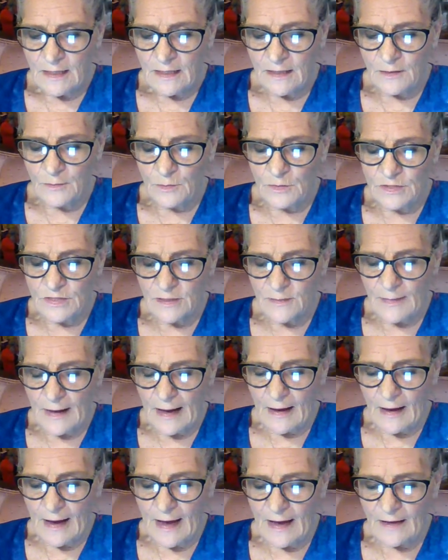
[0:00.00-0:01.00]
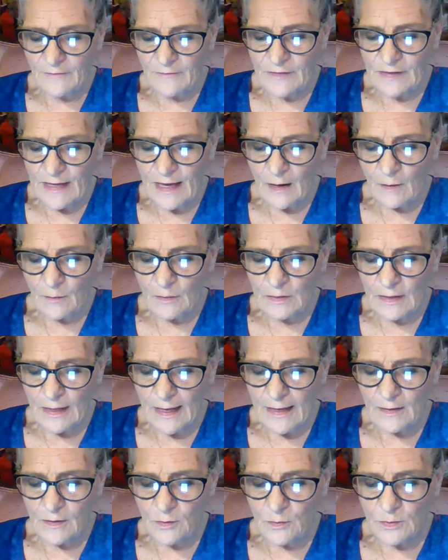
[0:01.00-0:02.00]
It was about half an hour
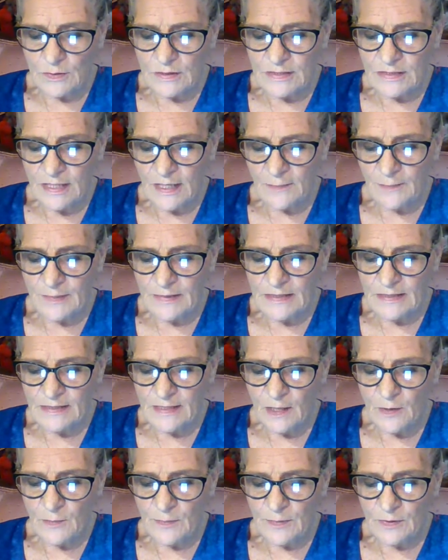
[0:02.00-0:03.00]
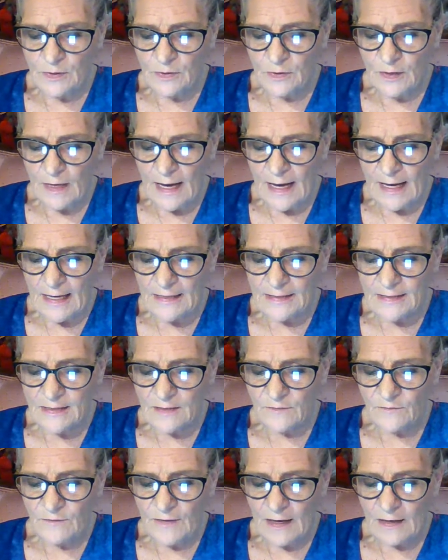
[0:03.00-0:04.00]
later when Tuppence opened her eyes
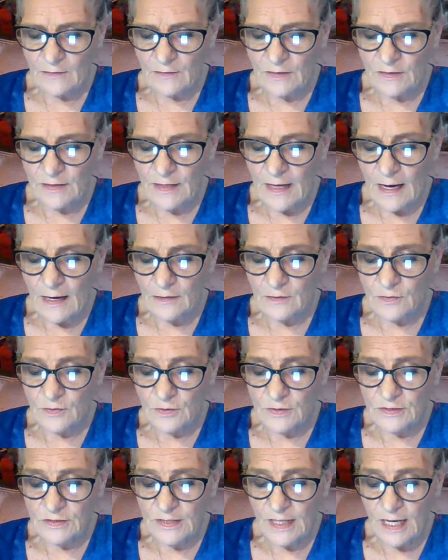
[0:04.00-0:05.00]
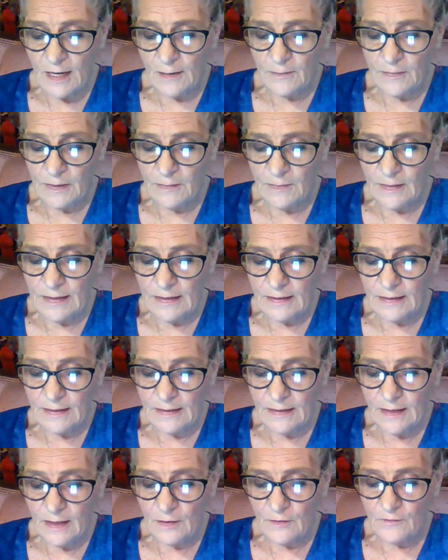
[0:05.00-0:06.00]
and found a doctor and Tommy
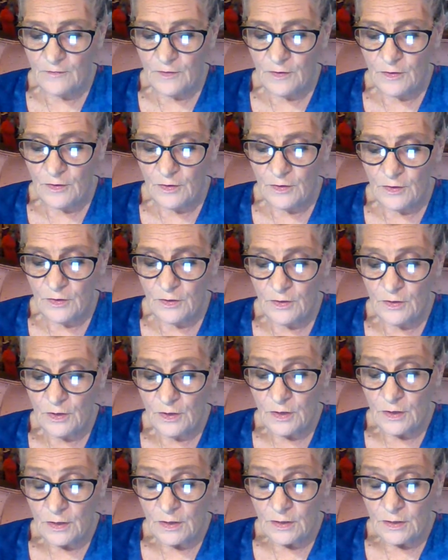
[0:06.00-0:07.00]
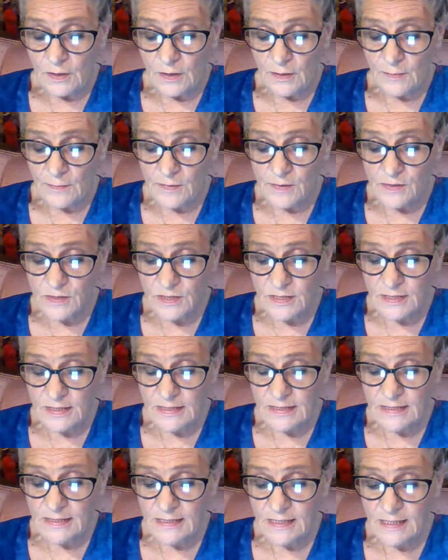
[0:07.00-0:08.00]
bending over her. Number
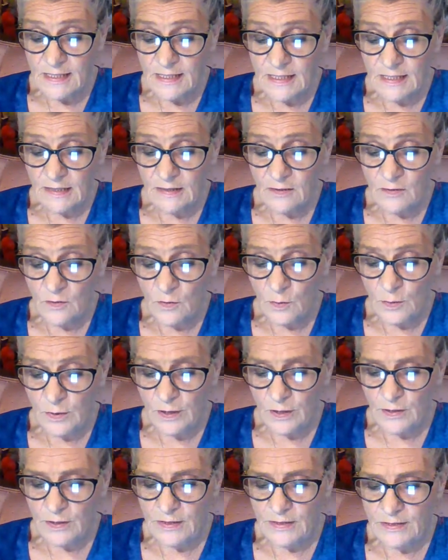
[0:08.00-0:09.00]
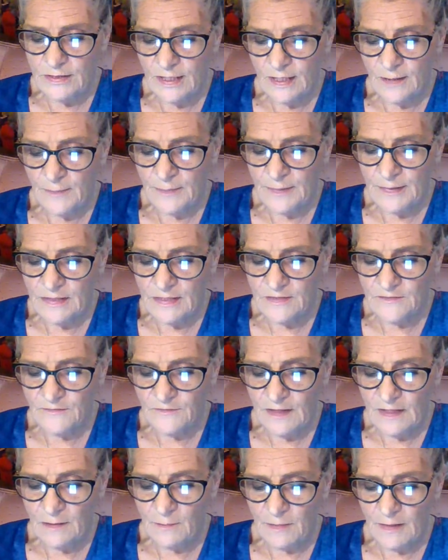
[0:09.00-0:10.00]
16, queried Tuppence
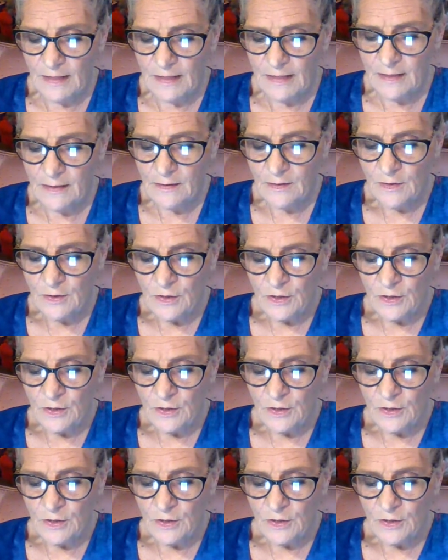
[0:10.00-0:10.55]
feebly.